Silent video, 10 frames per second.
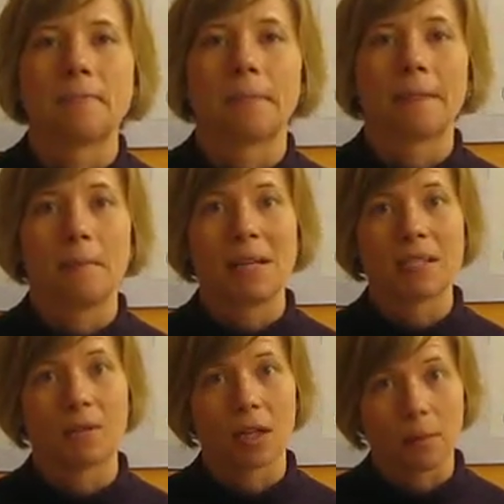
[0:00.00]
Depends
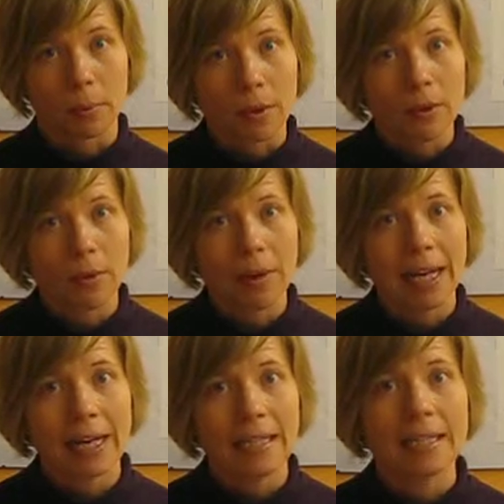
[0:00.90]
on what kind of birth you
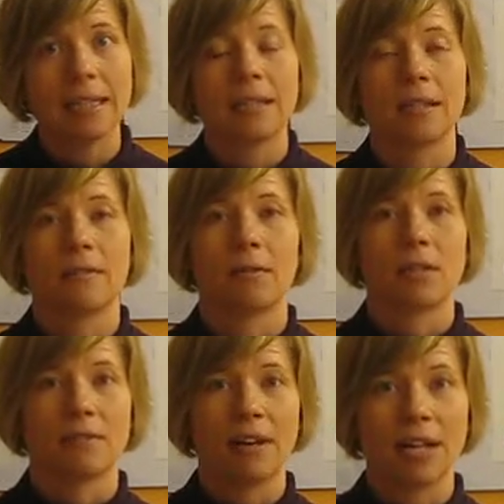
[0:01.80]
had, if it
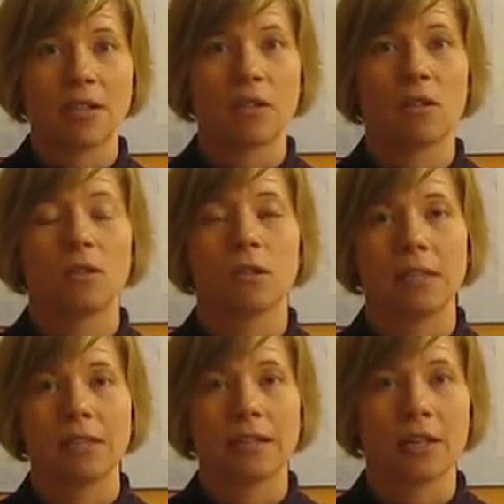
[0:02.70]
was vaginal,
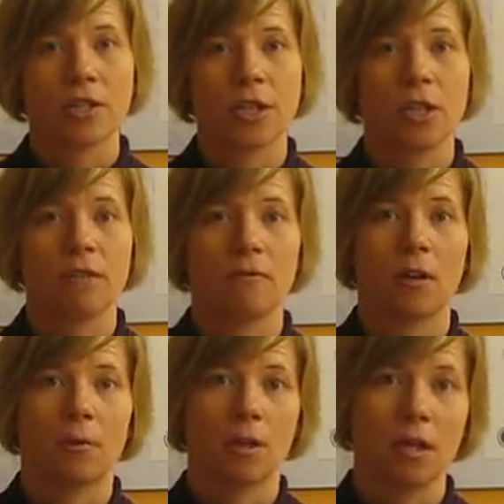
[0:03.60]
C-section, if there
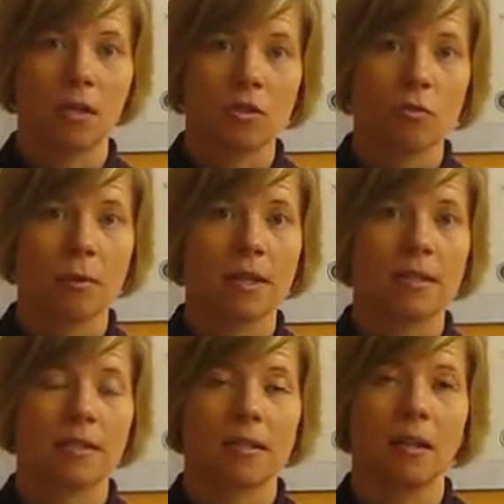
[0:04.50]
were any
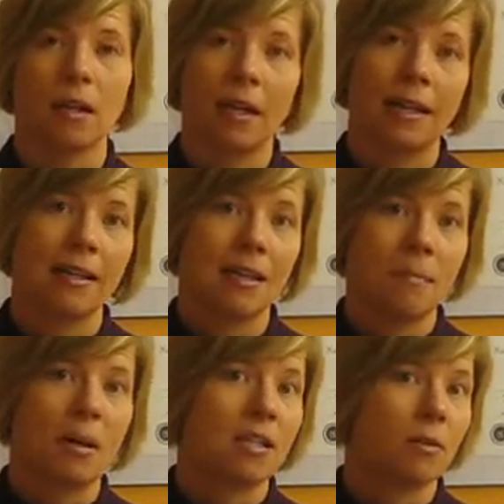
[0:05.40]
instruments, and then it
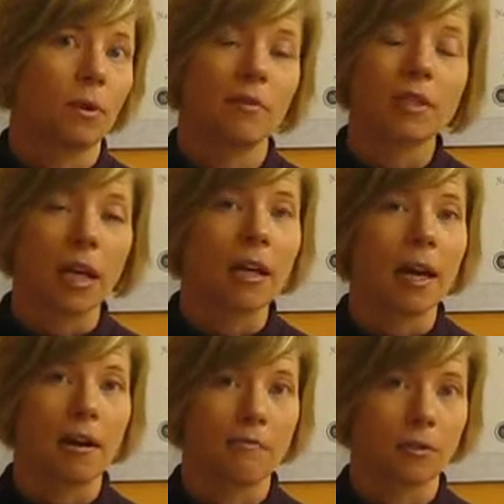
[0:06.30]
depends on what you've done
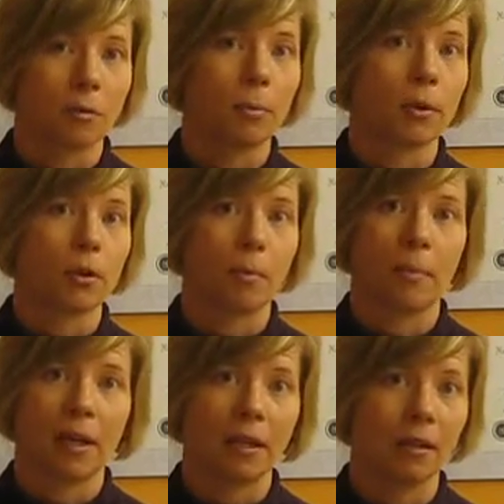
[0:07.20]
after birth.
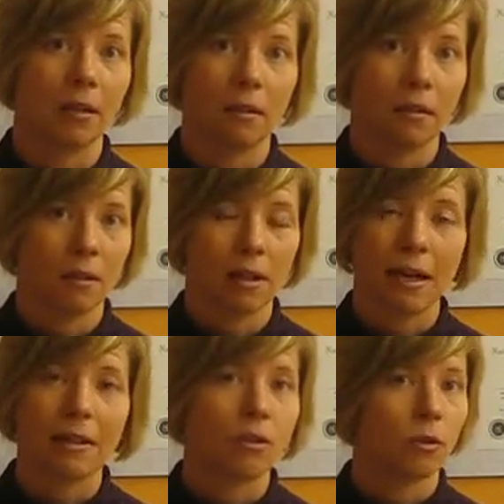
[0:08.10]
But
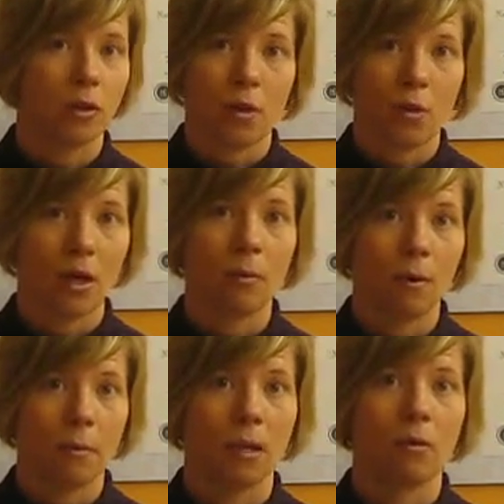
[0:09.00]
I don't know any
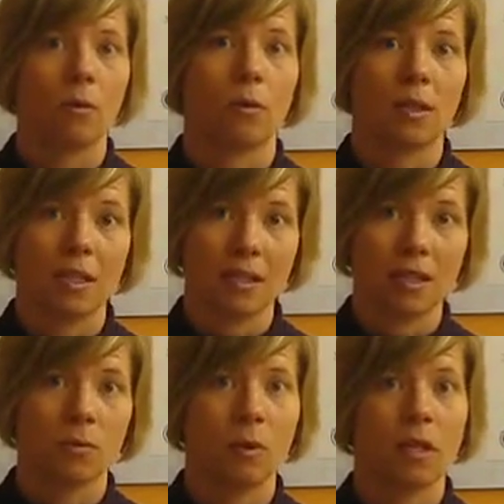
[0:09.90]
women who in
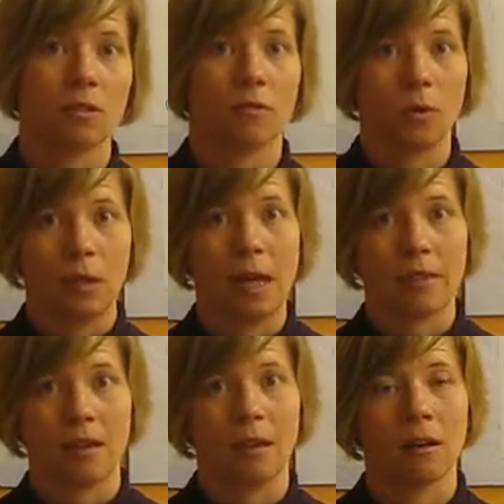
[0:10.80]
6 weeks of doing
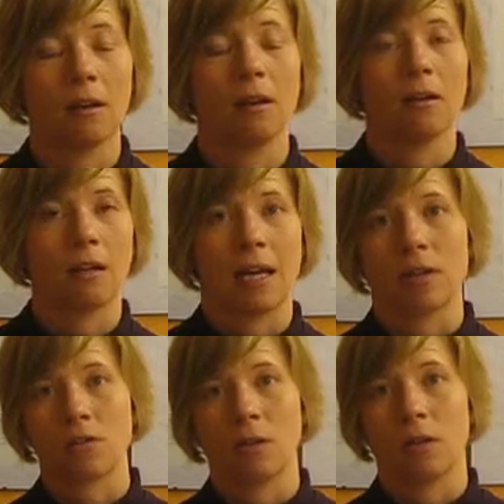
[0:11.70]
nothing can
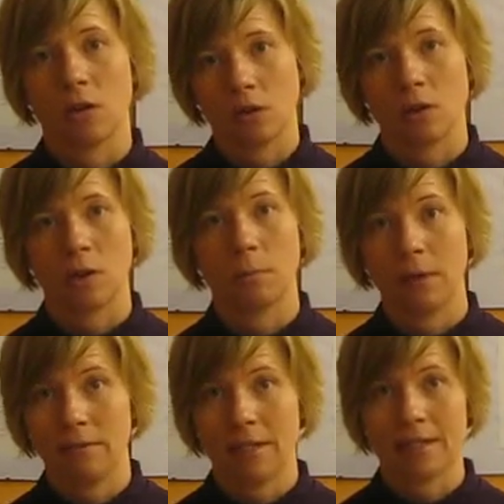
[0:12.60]
actually go to their
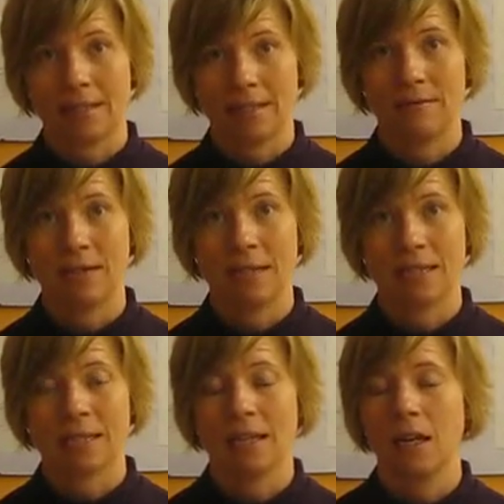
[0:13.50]
previous
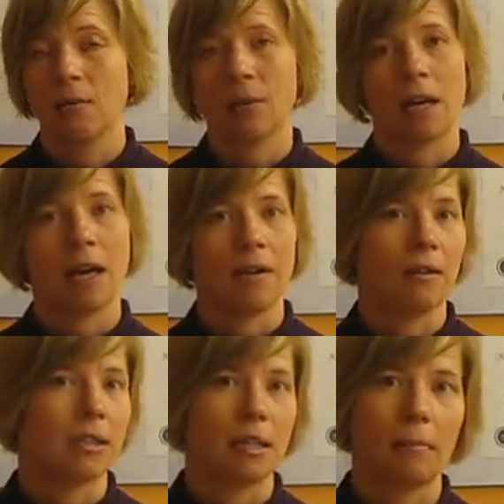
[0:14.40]
activities without
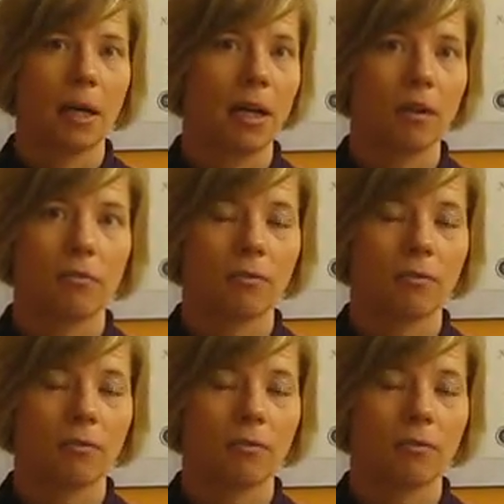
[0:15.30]
having some kind of